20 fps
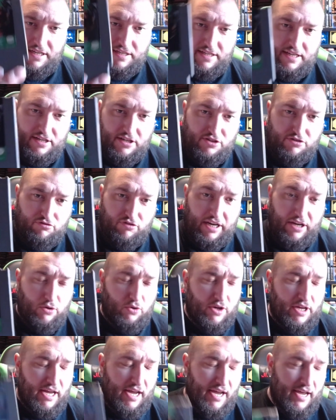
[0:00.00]
said it's a really
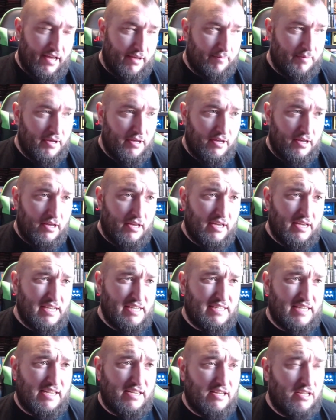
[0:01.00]
good game. He
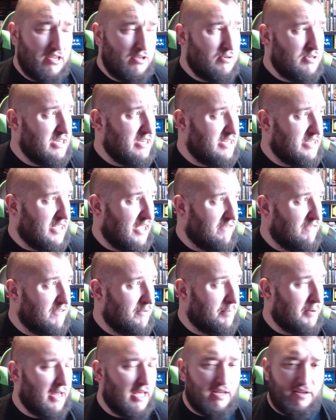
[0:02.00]
said, "Who did he say if you
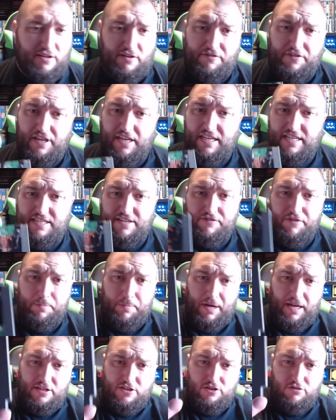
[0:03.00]
play as? I think it's if you
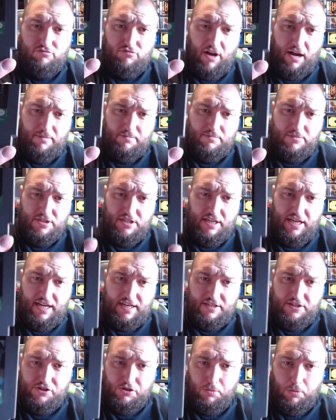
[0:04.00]
play as the Rams and
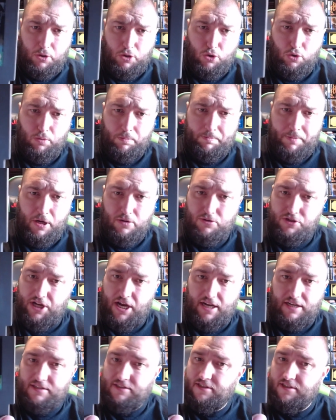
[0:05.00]
get to someone called Bo
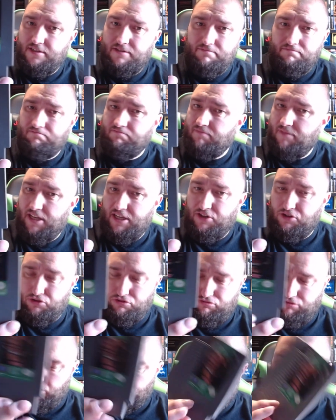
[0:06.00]
Jackson. He
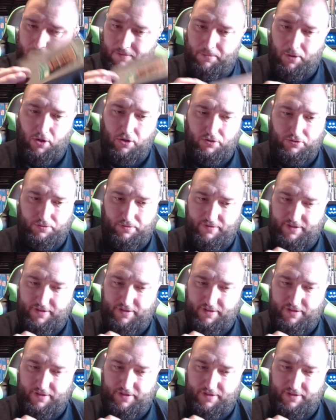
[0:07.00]
just runs for miles with